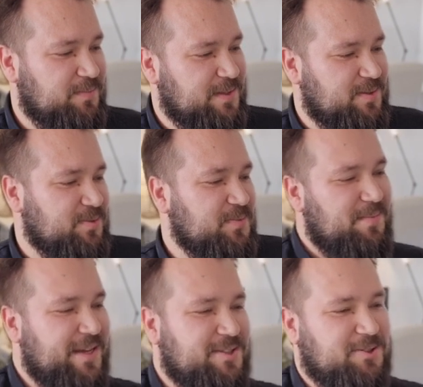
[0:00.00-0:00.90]
me to
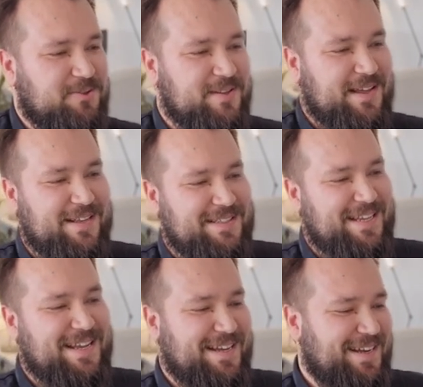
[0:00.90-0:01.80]
make sure that
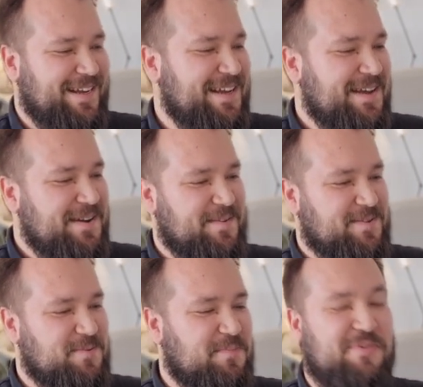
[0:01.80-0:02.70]

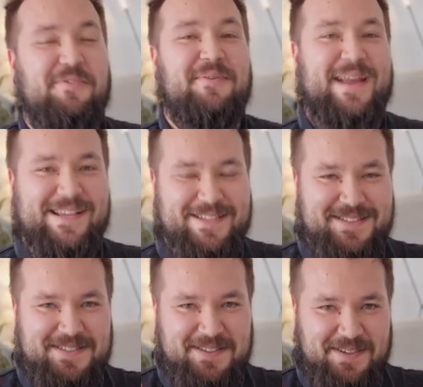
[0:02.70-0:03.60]
you
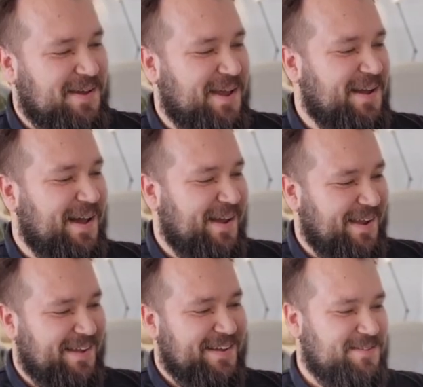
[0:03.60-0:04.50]
praised A
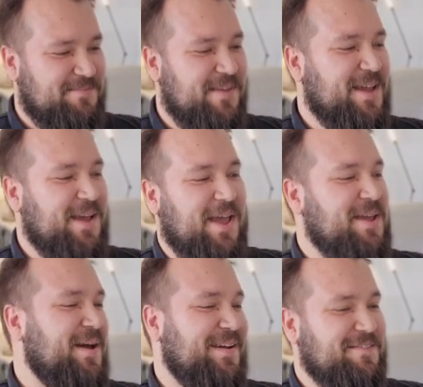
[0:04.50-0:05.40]
I, make
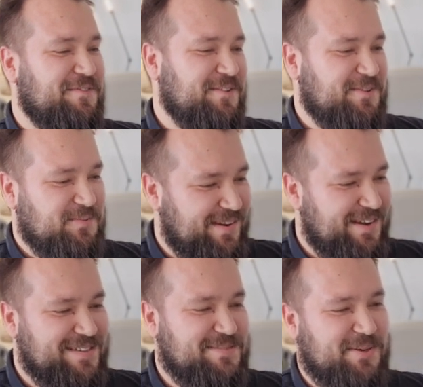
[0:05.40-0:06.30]
A I feel
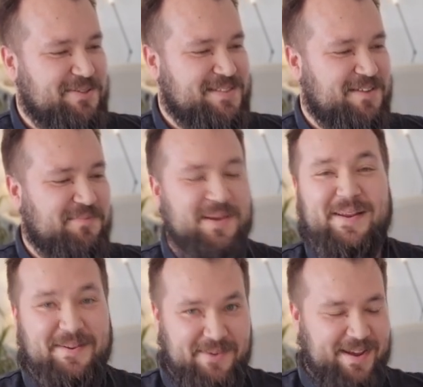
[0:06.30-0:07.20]
nice about itself. But
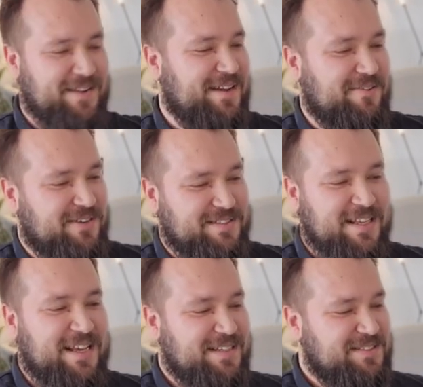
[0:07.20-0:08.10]
anyway, I digress.
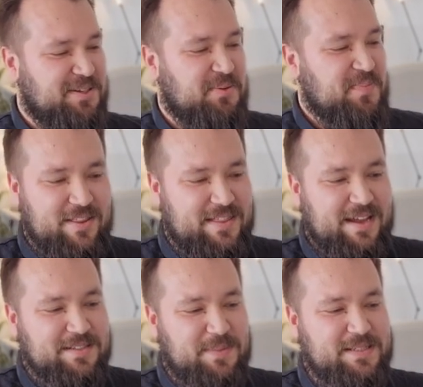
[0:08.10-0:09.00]
So
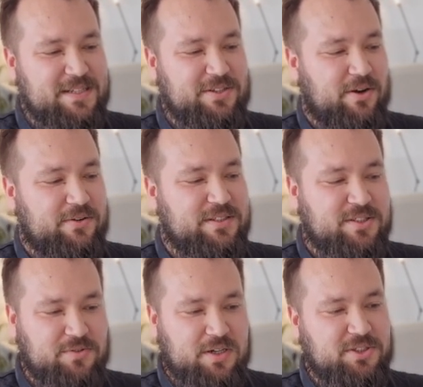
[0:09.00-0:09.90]
that is basically our
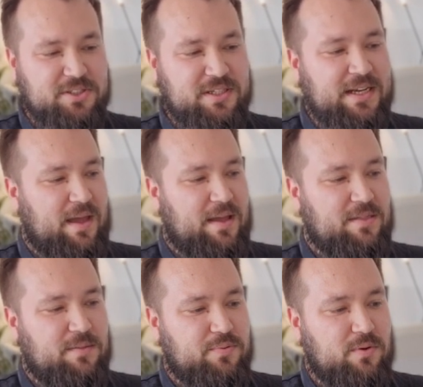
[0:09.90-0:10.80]
instruction,
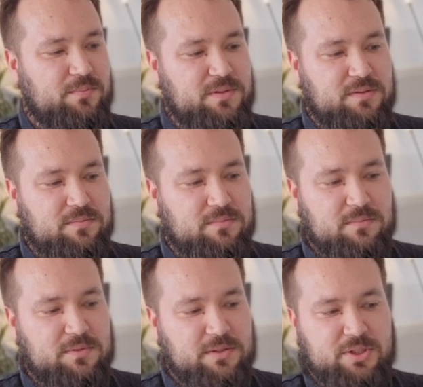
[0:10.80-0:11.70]
and the prompt
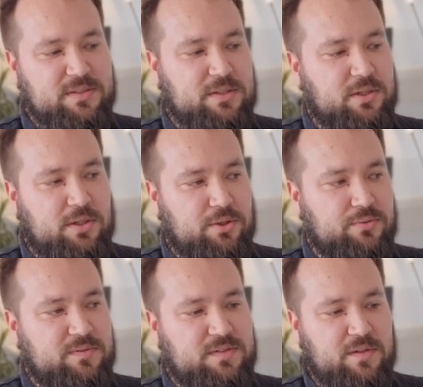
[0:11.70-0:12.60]
just
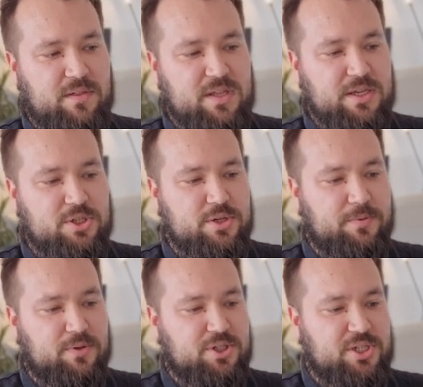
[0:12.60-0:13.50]
includes the
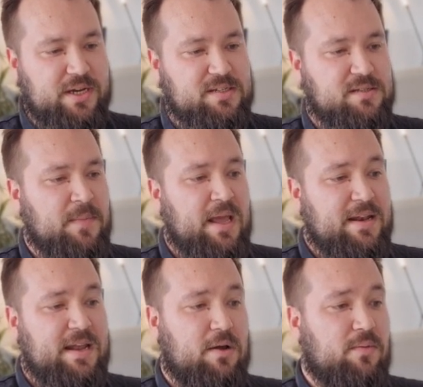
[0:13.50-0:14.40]
gibberish text.
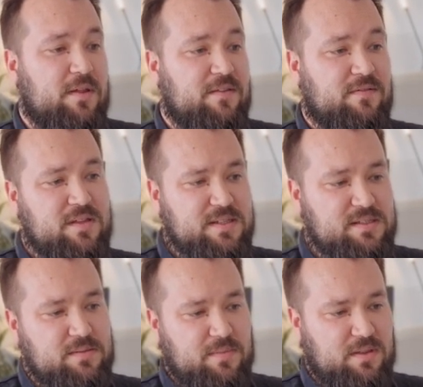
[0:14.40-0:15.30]
Now,
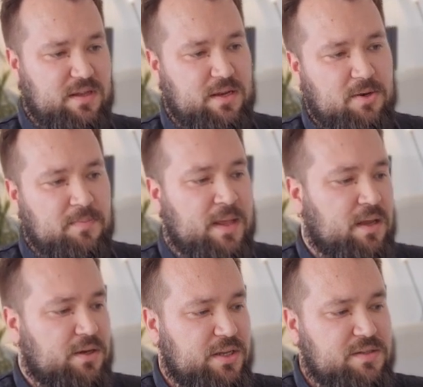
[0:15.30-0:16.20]
this then
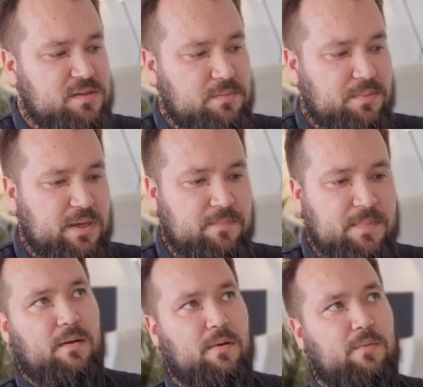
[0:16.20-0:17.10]
needs to be
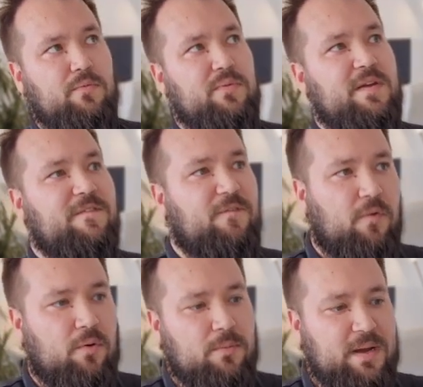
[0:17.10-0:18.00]

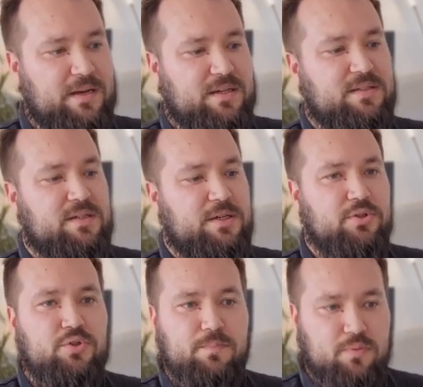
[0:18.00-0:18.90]
reformatted
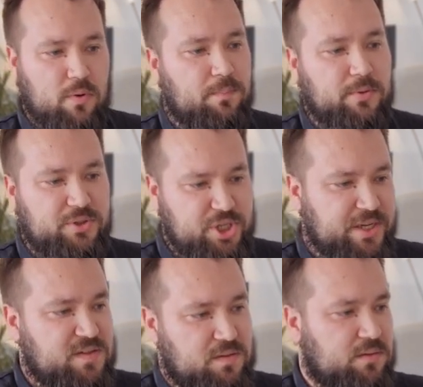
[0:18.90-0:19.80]
into proper
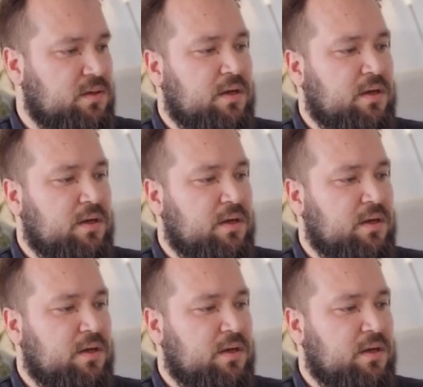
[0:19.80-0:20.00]
JSON.